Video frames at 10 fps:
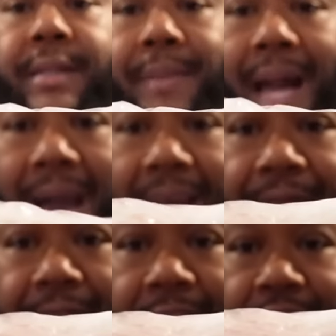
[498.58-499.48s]
some cod
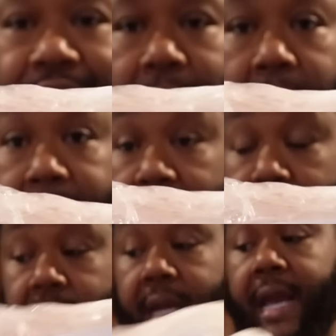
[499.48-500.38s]
fish from the mini
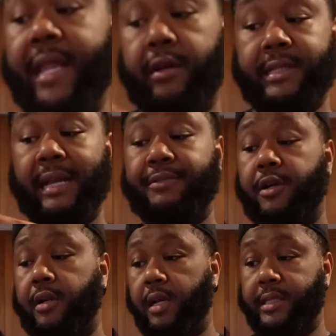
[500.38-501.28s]
mart, and those lobster
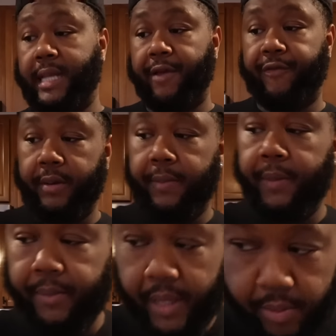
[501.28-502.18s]
claws came from the mini